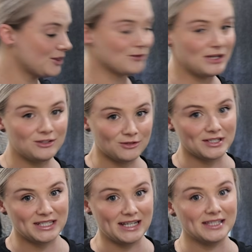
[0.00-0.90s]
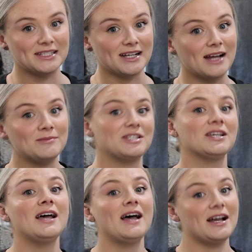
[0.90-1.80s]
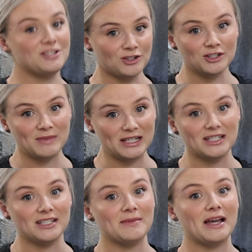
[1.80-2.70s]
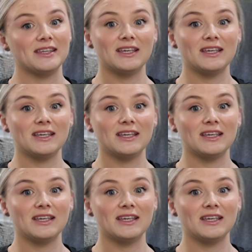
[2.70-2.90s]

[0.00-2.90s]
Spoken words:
the 3 drawers down the side, which, as Josh mentioned about the